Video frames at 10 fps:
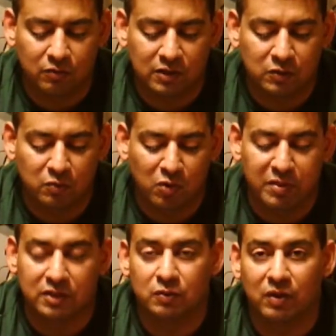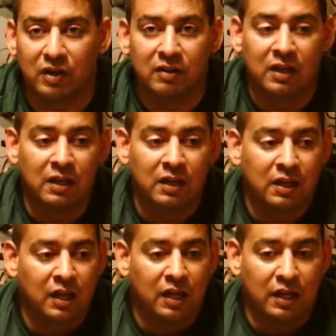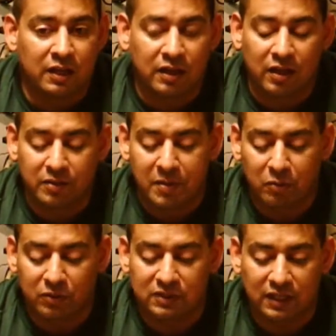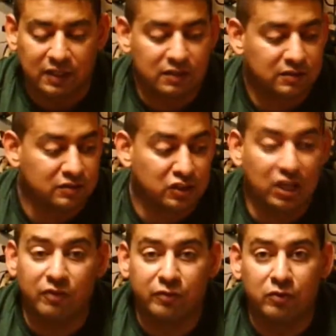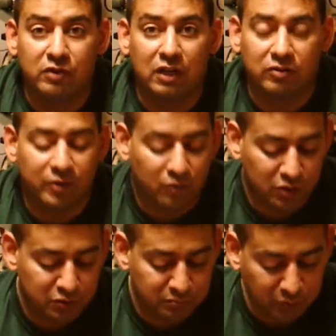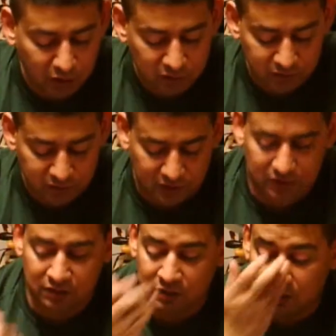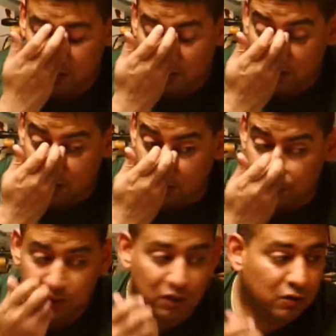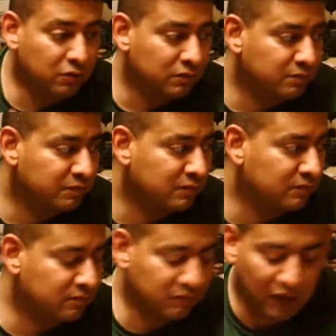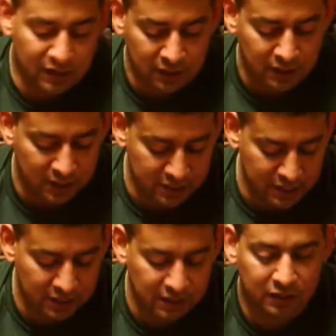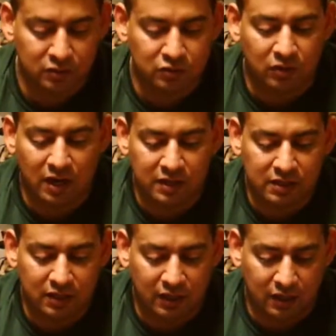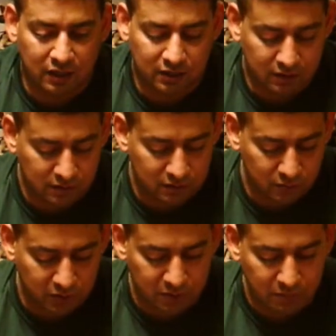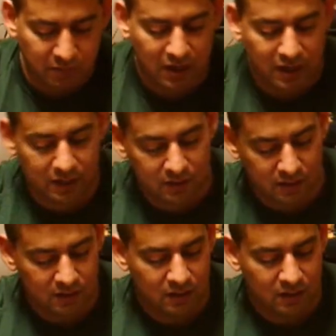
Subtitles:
resin won't mix well. And other people were saying gel food coloring works perfect. So again, I tried it, and with mine,